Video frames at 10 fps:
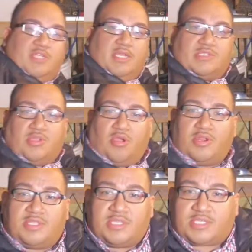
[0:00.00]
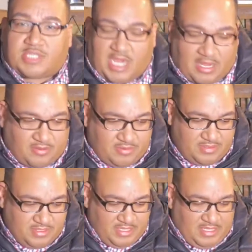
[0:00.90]
I started this channel,
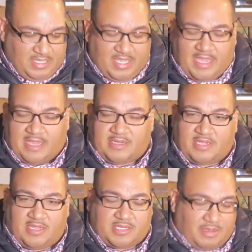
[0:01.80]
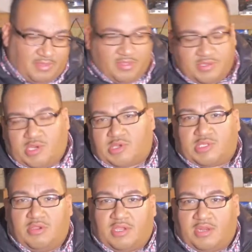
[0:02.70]
and some of those are
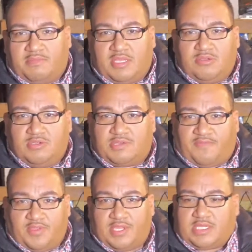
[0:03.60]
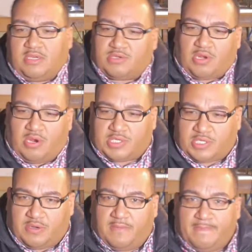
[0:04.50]
still going to be used for this year's
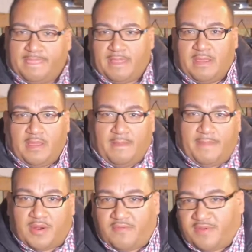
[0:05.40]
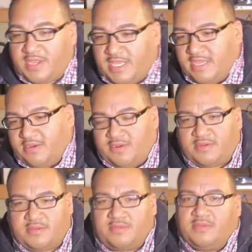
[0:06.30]
arsenal. But over here,
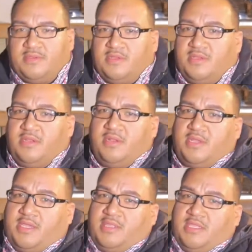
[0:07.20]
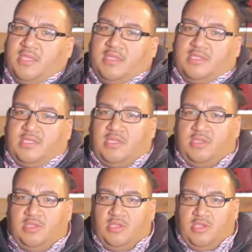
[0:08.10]
look at this,
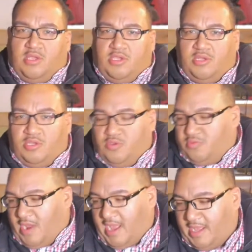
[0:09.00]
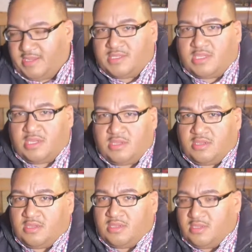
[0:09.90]
new rods.
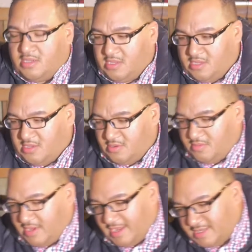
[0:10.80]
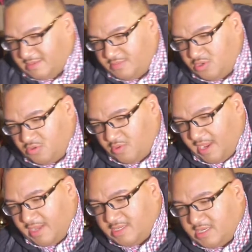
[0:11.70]
We got some new
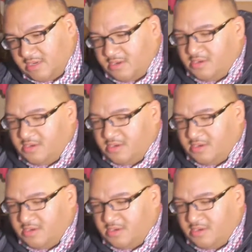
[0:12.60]
rods here.